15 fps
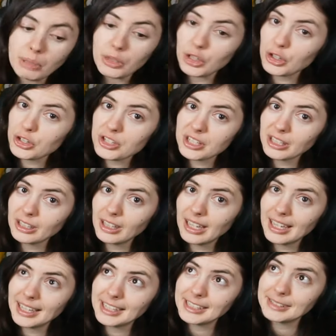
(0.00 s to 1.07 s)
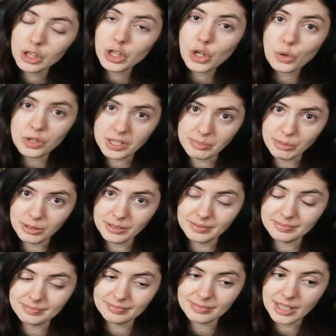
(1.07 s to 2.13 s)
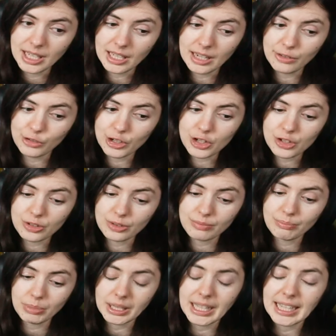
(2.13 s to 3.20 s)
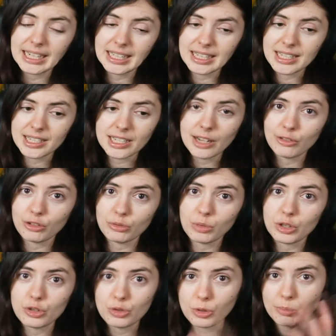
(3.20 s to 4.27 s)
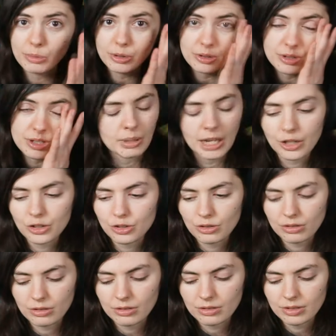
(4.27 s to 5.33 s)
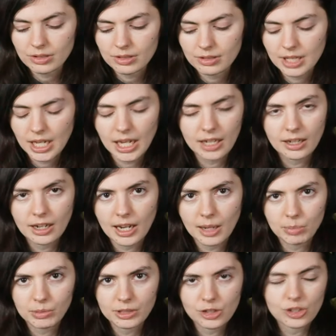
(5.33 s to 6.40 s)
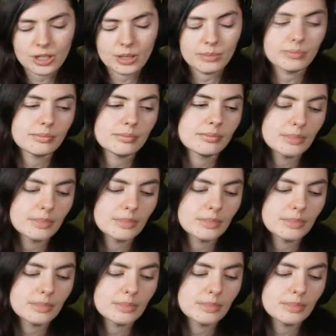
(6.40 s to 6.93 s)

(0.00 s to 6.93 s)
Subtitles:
But they're still noticeable, and every planet is covered with troopers. Thatcher's taking a nap in the ship.